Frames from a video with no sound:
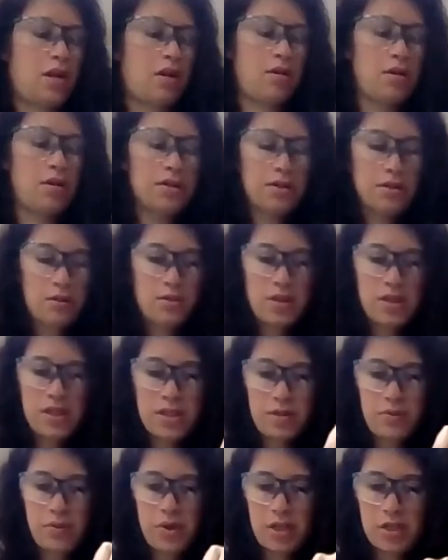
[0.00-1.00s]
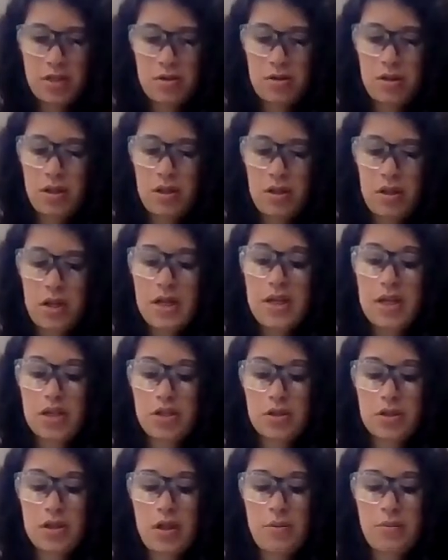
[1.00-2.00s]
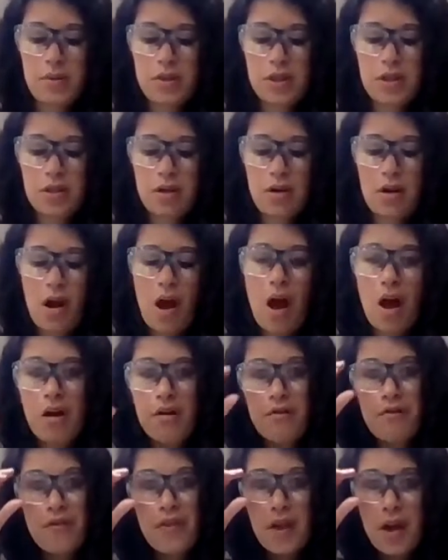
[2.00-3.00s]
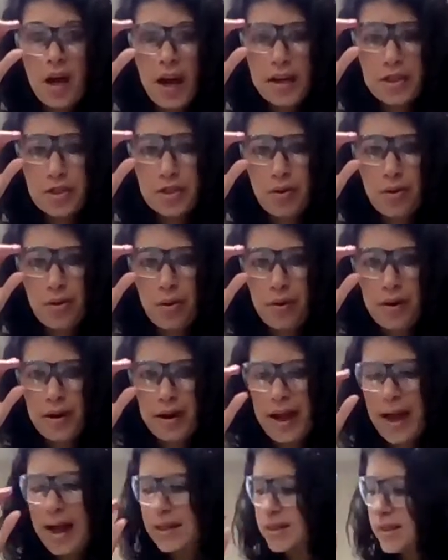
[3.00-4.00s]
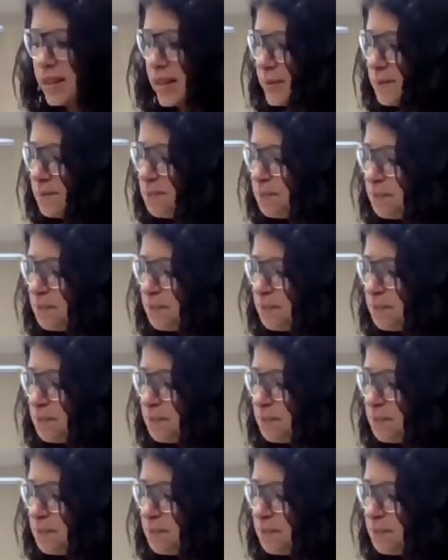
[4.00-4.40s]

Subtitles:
also need to measure the initial temperature of the hydrochloric acid.